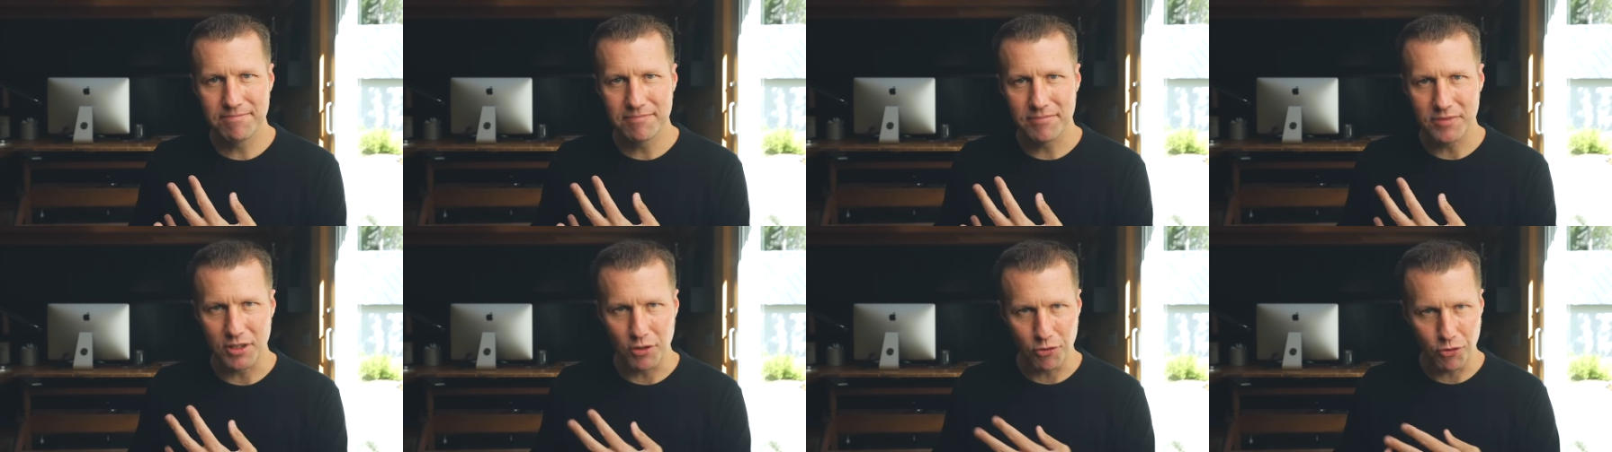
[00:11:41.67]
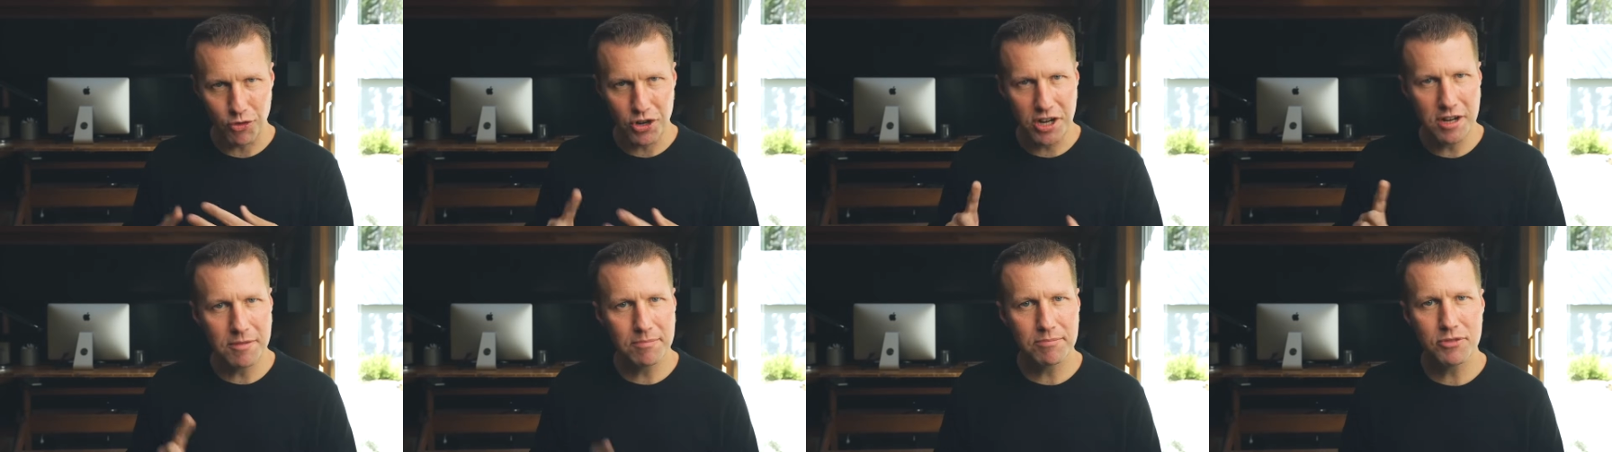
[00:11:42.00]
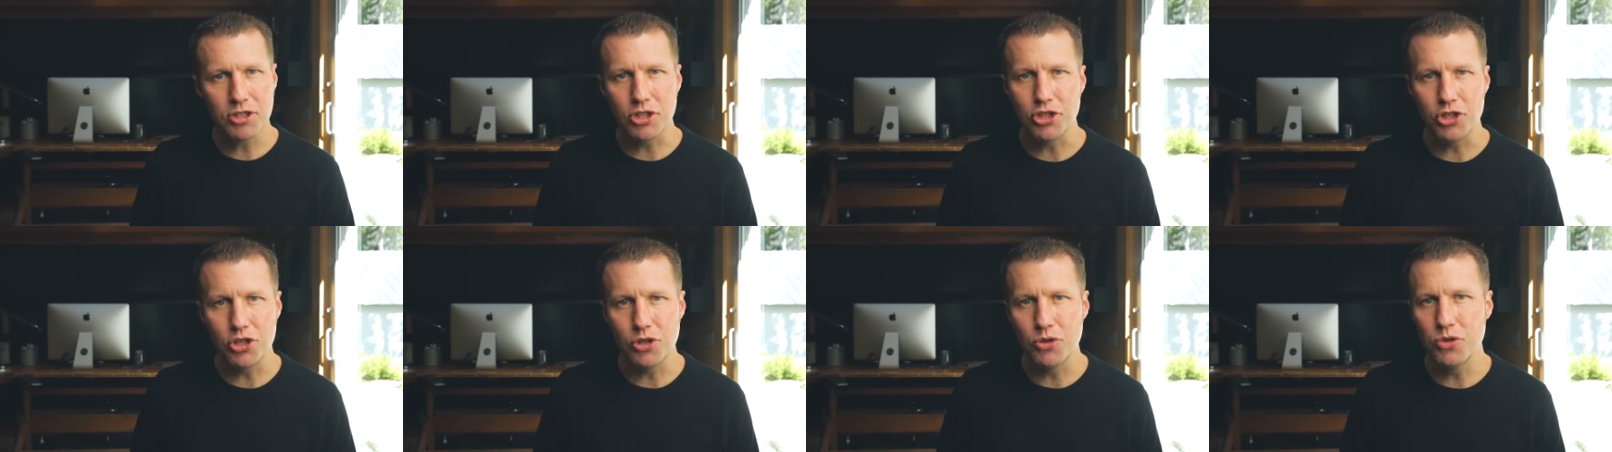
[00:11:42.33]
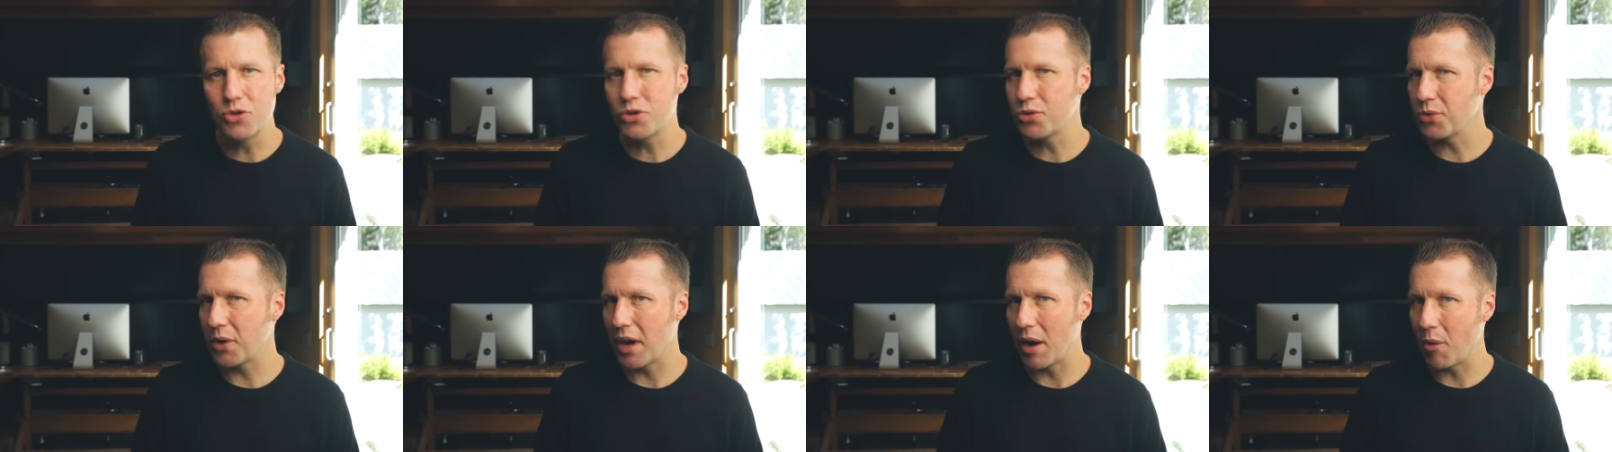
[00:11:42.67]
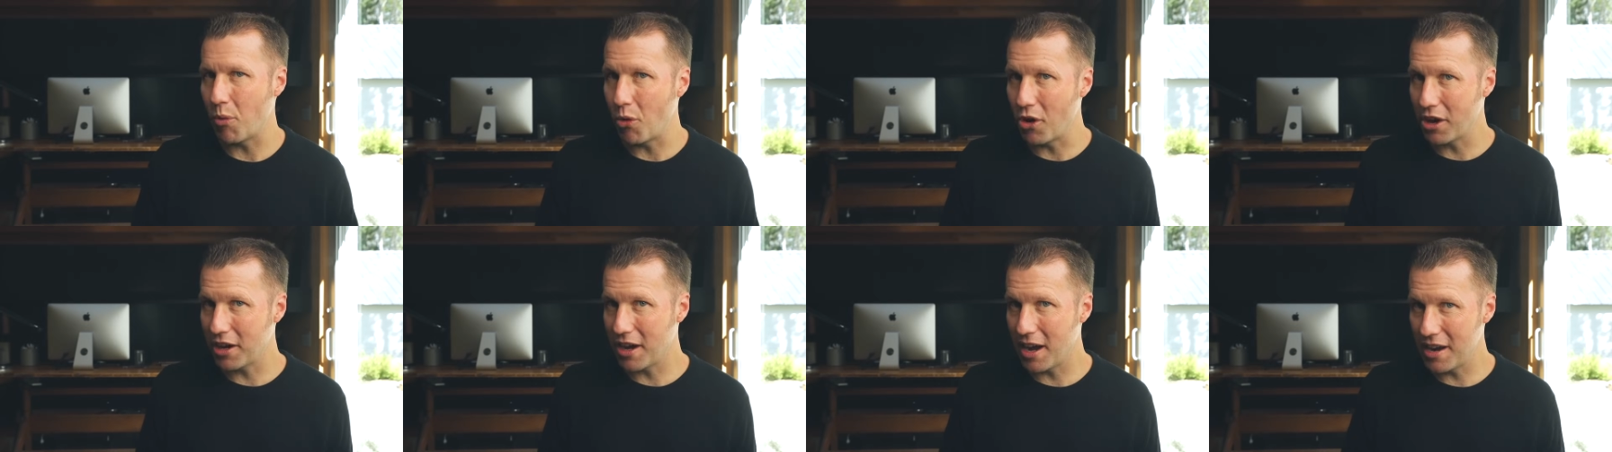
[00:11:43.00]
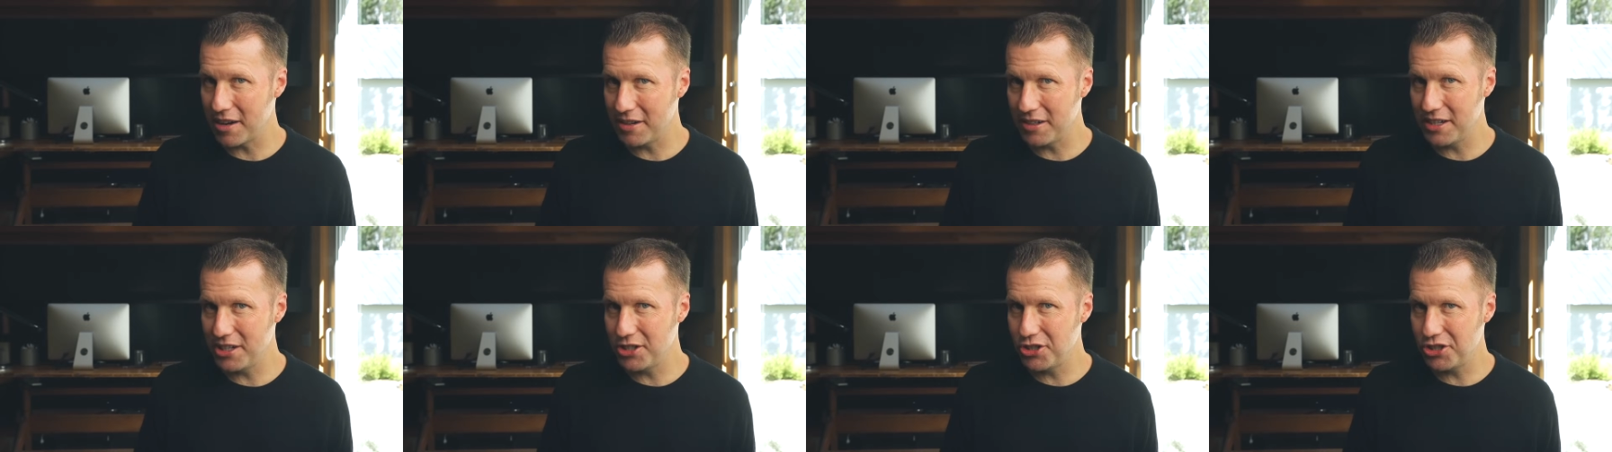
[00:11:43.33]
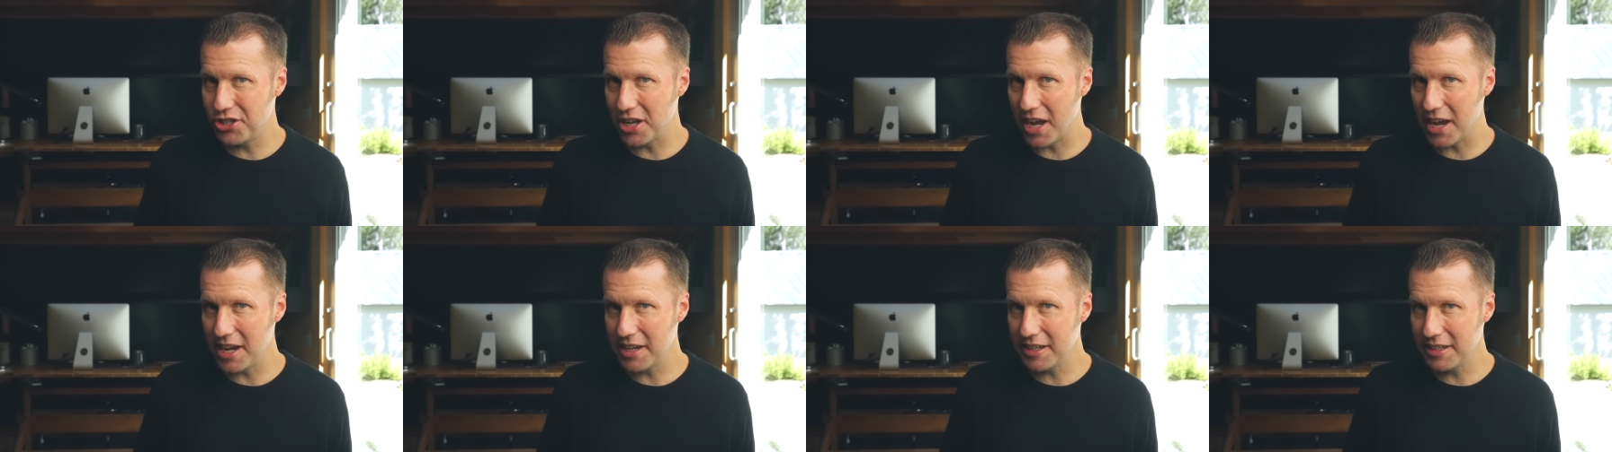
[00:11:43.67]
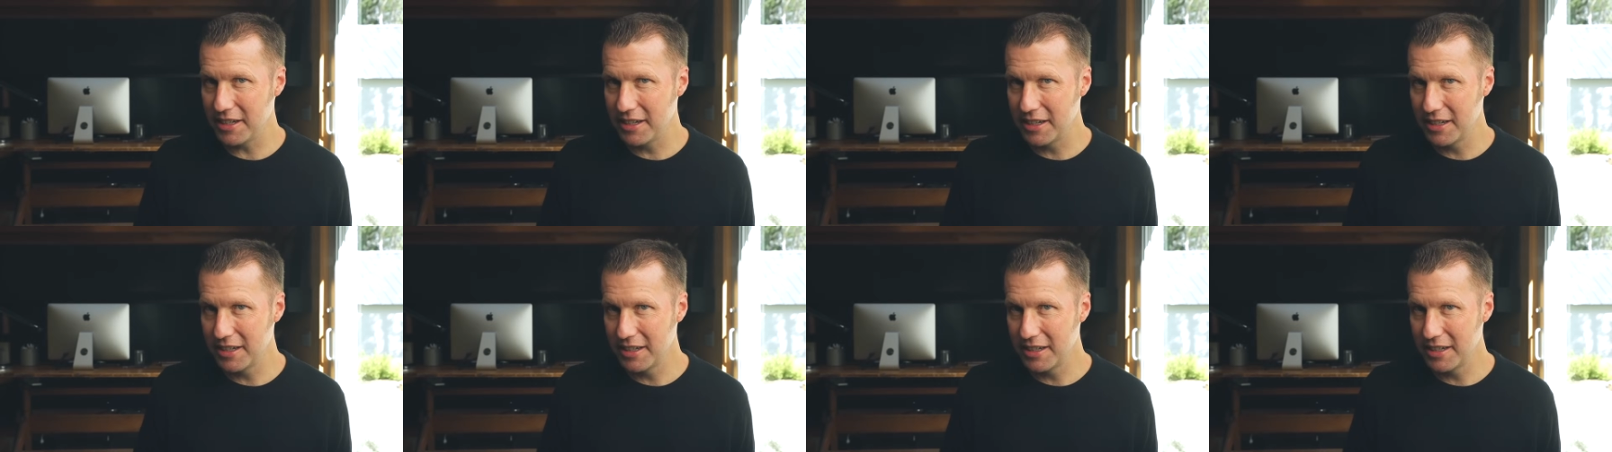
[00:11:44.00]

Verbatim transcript: the freedom to choose what I work on each day.